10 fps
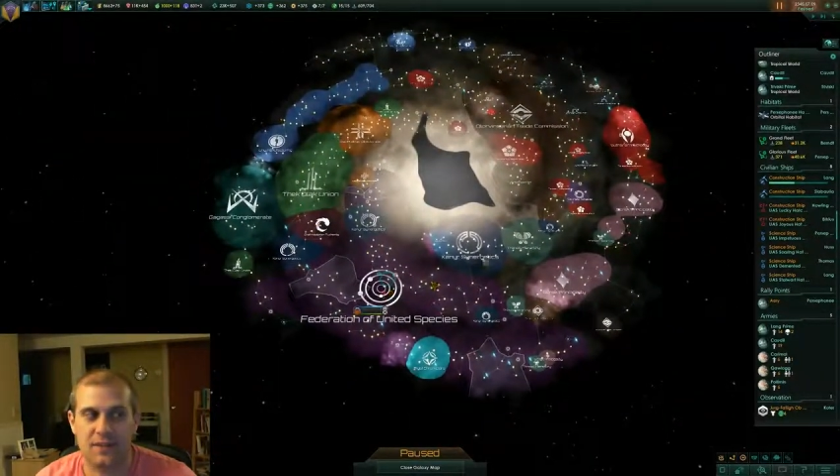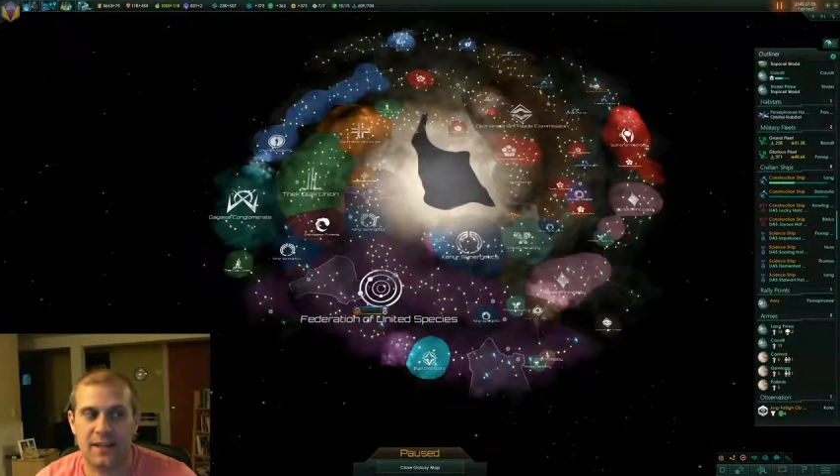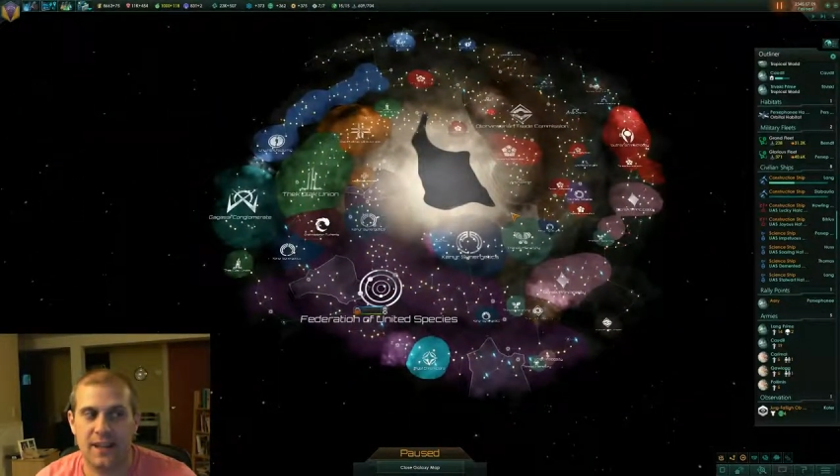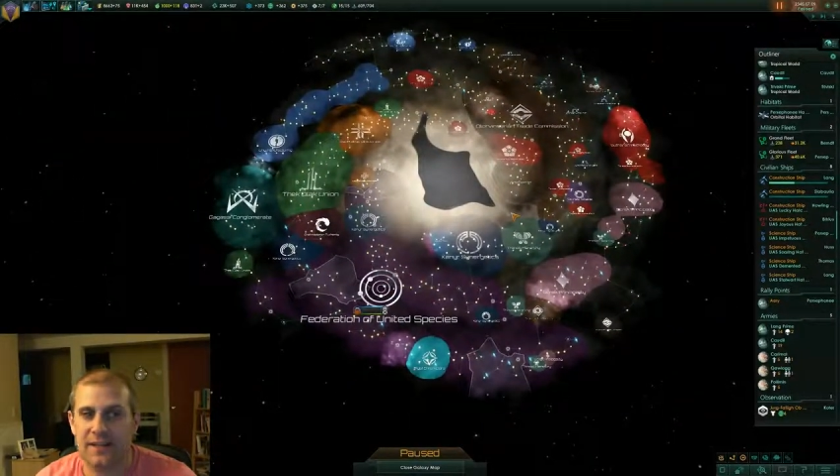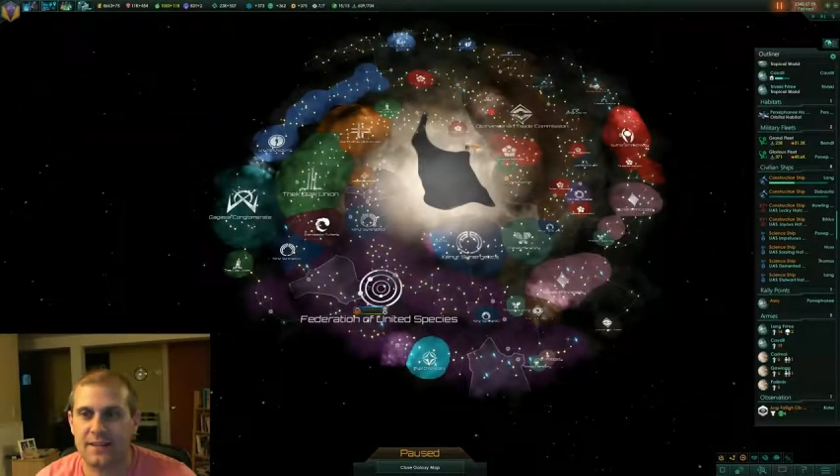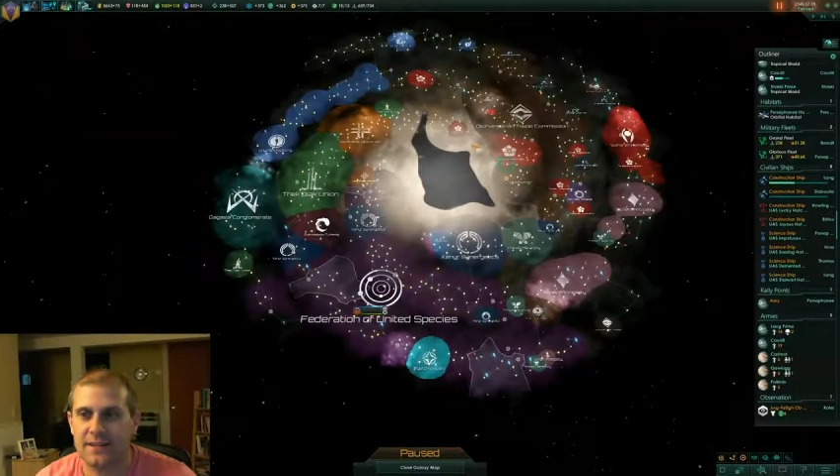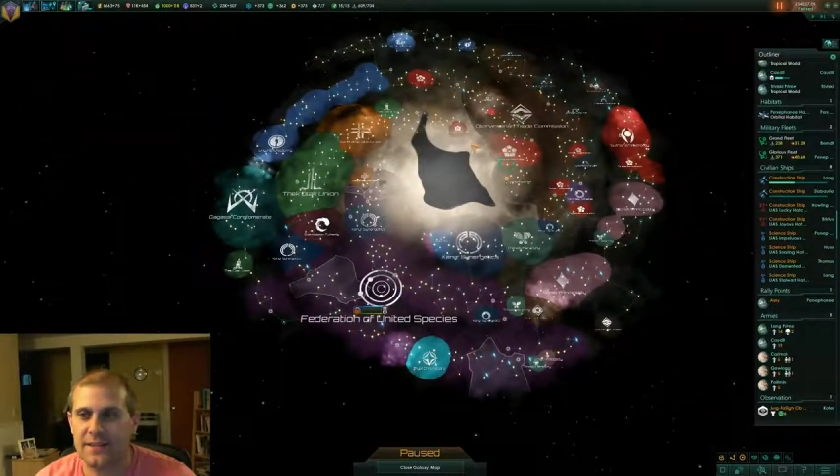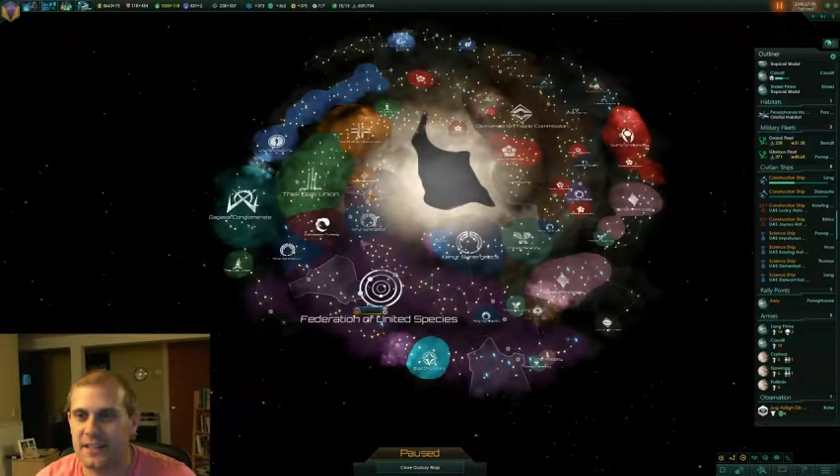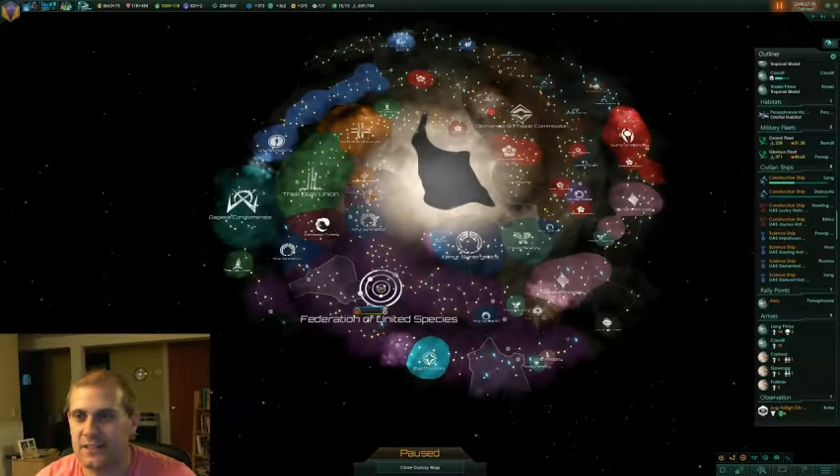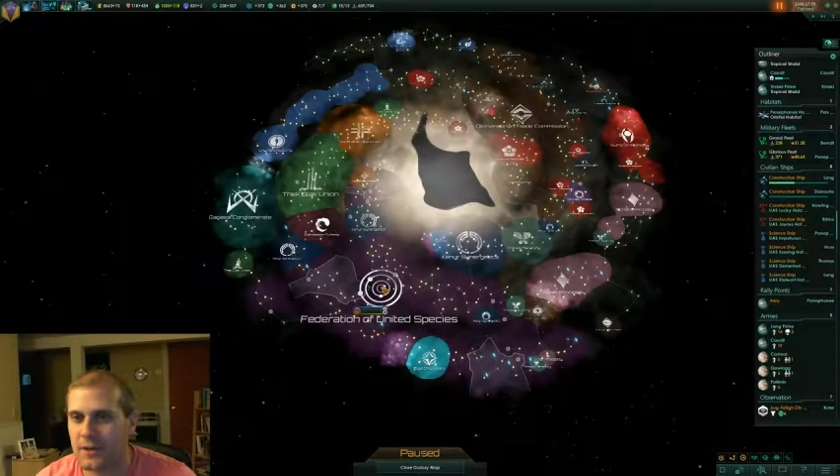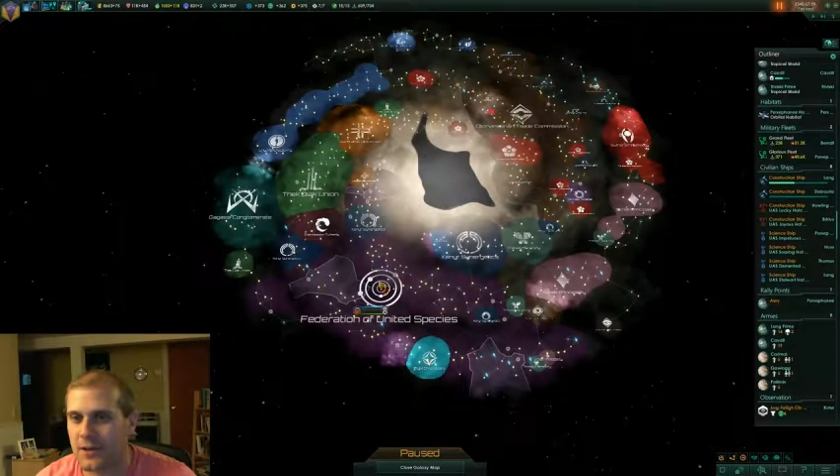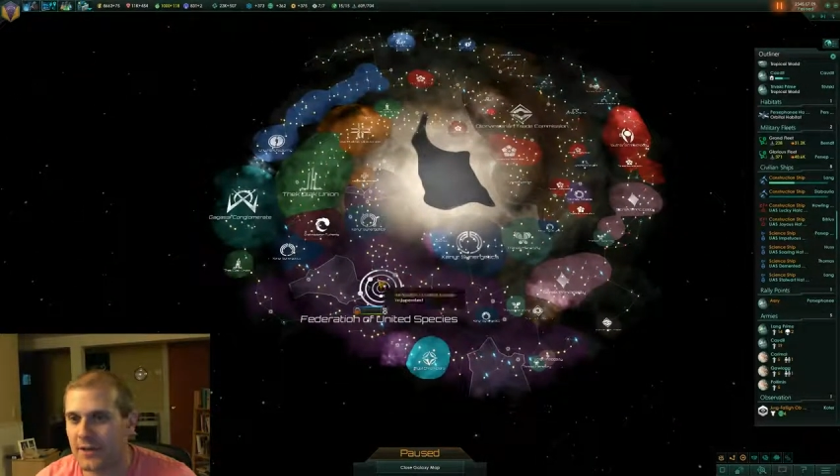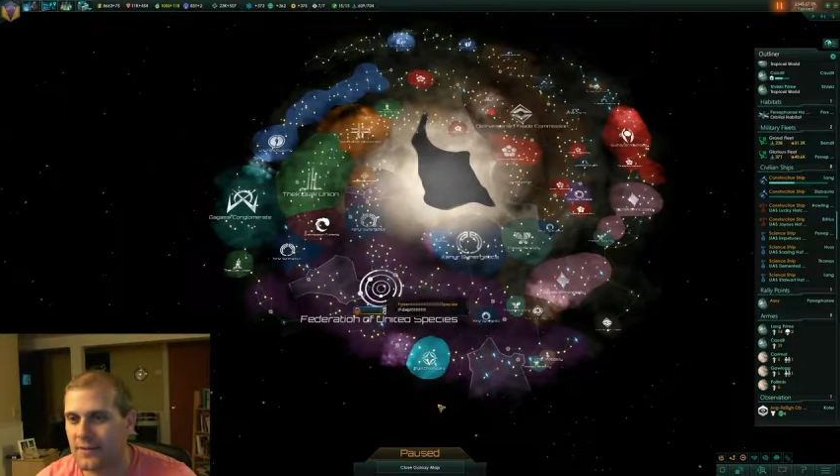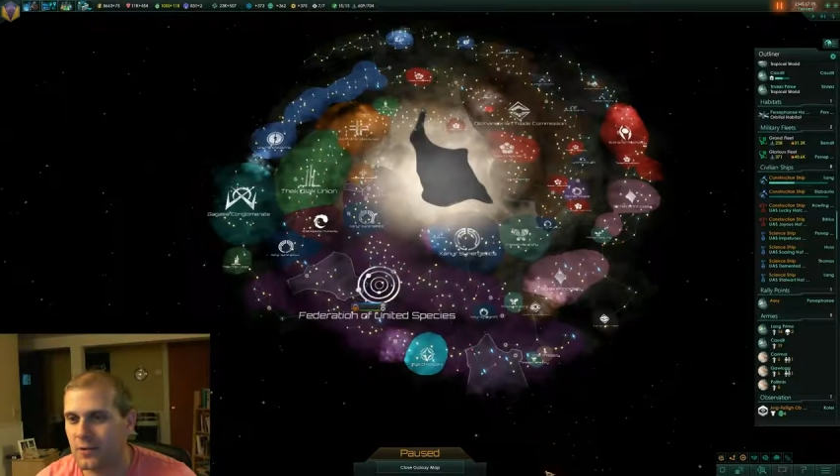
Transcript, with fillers: galaxy as we have it.